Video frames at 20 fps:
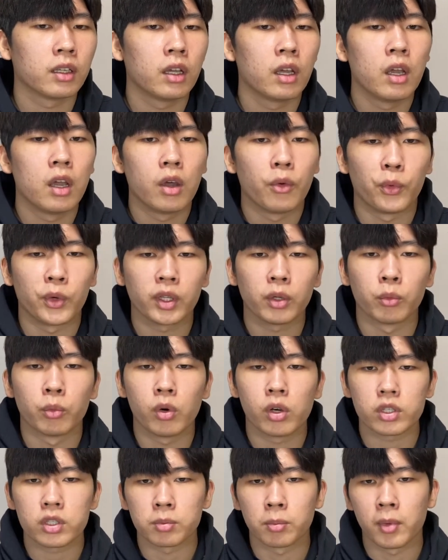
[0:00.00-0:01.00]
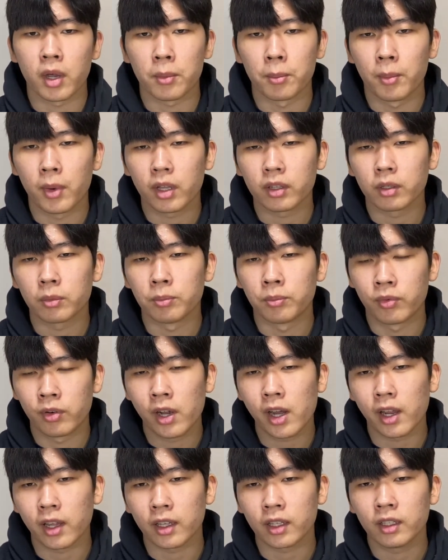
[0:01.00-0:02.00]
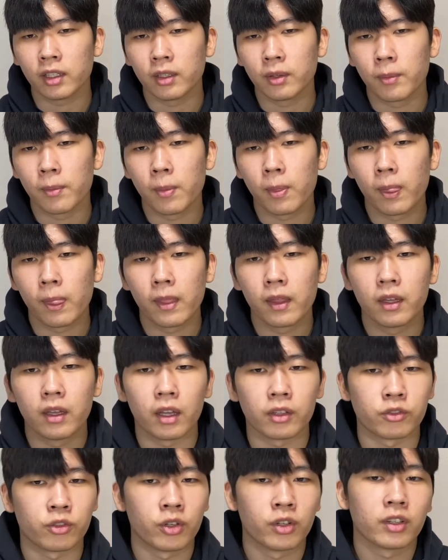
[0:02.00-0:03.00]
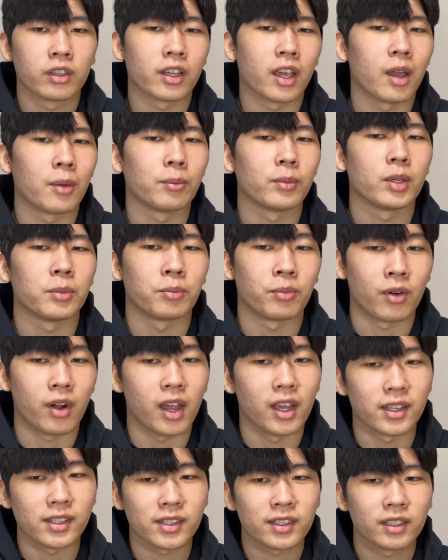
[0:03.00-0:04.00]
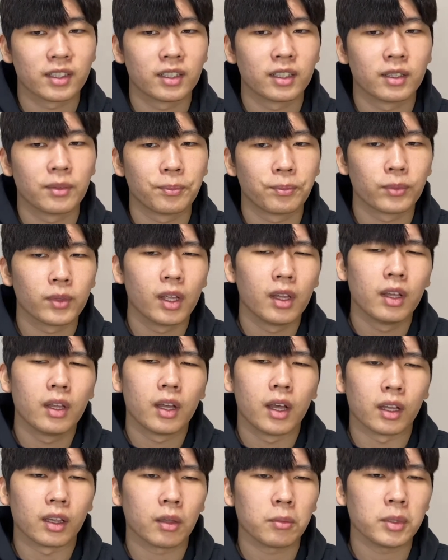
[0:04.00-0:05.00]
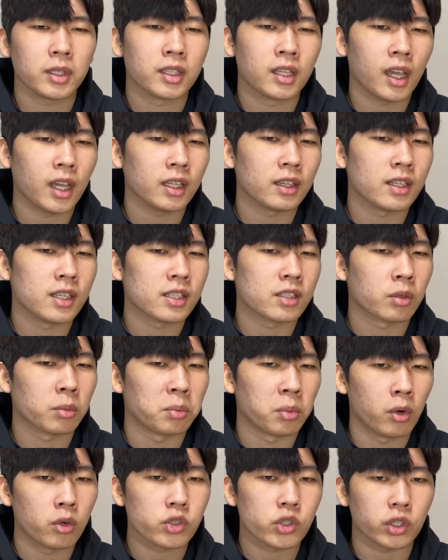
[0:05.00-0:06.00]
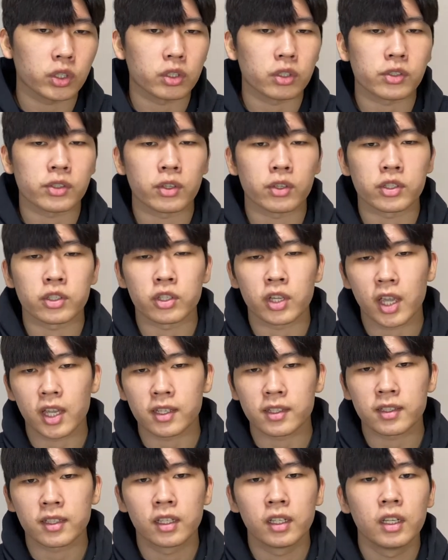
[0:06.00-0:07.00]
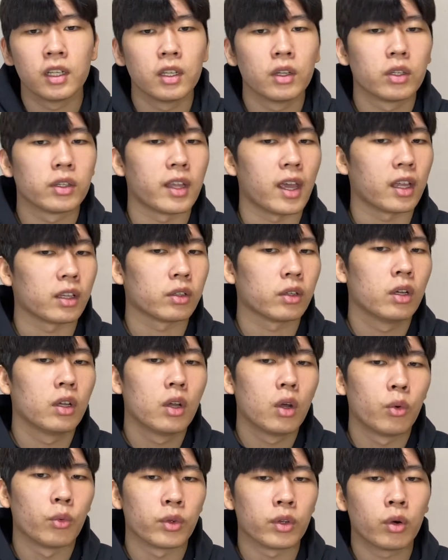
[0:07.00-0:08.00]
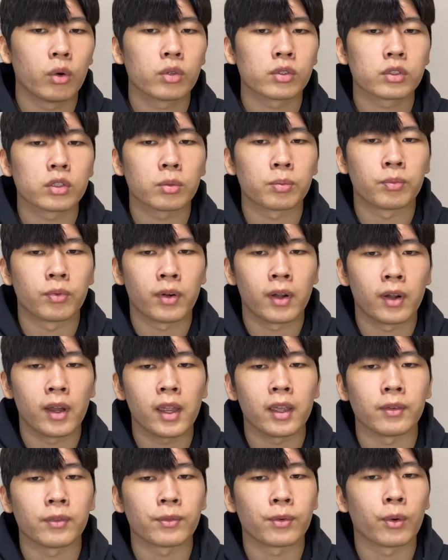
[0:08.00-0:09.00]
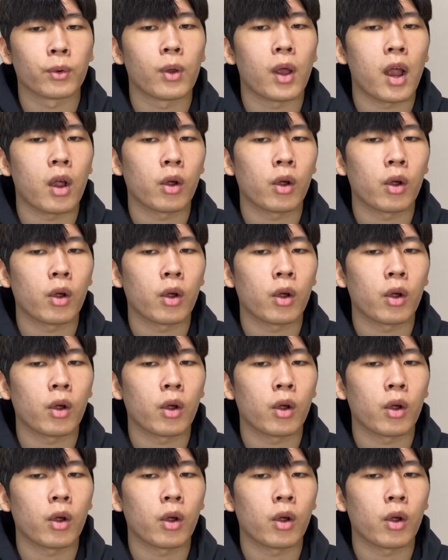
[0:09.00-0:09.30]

When I watch my mother pray, I truly am impressed. Uh, let me take this opportunity to suggest that we also pray for our